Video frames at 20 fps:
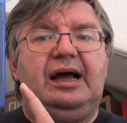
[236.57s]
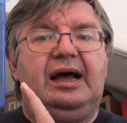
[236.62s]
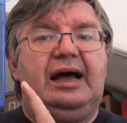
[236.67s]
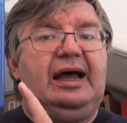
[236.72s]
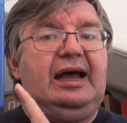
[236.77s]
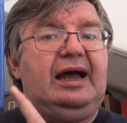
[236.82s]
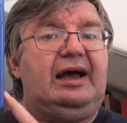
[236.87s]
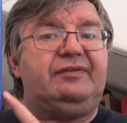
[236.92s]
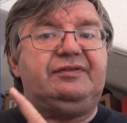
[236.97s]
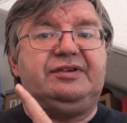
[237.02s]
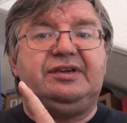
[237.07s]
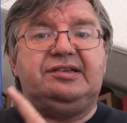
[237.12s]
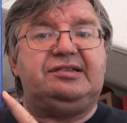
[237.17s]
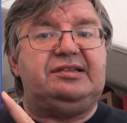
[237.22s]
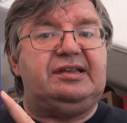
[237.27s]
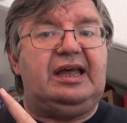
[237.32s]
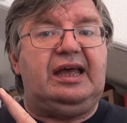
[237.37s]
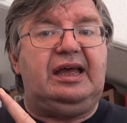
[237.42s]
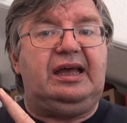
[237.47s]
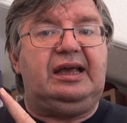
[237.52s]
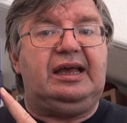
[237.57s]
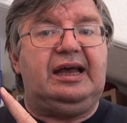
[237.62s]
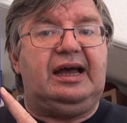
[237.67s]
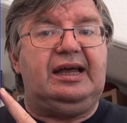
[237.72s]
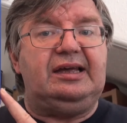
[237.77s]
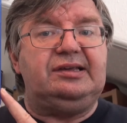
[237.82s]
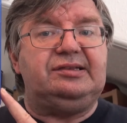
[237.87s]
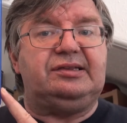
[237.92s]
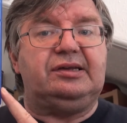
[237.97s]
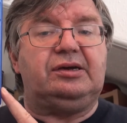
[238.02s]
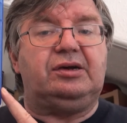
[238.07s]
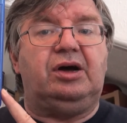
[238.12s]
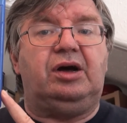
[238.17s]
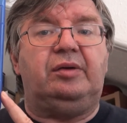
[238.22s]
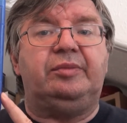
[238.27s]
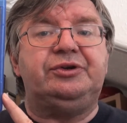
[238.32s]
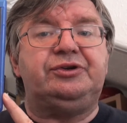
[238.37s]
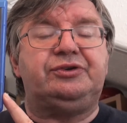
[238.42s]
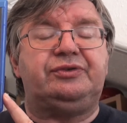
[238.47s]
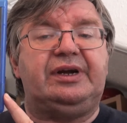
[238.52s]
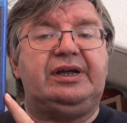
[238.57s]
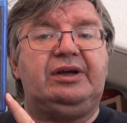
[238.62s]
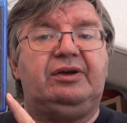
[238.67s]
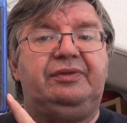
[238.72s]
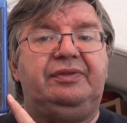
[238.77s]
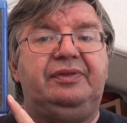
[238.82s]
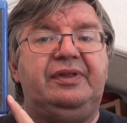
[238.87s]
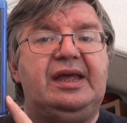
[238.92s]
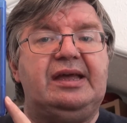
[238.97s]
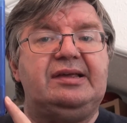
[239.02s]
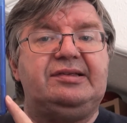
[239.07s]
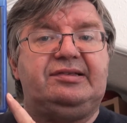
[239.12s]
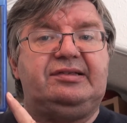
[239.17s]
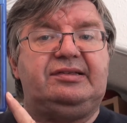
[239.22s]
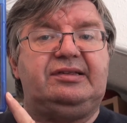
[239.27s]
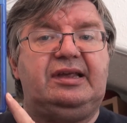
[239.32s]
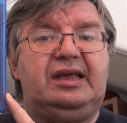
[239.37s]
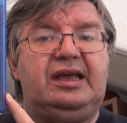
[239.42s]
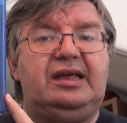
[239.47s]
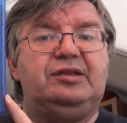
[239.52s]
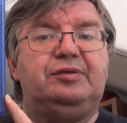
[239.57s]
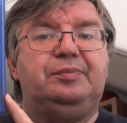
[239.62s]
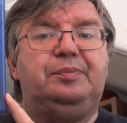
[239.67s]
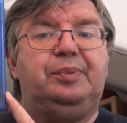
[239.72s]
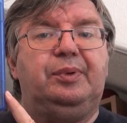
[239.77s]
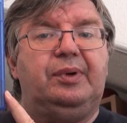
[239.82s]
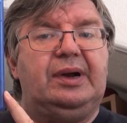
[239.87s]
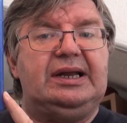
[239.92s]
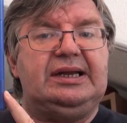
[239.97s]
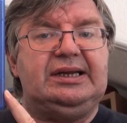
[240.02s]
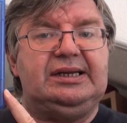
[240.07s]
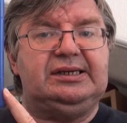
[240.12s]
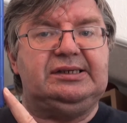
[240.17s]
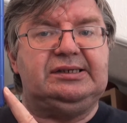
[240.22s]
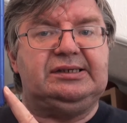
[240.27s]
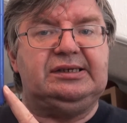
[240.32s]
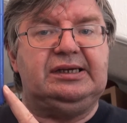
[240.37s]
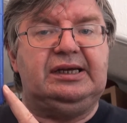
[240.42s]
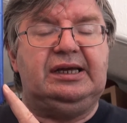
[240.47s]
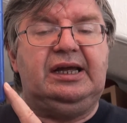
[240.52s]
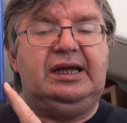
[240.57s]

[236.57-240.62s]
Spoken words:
I have to say, guys, the commentary on this is brilliant.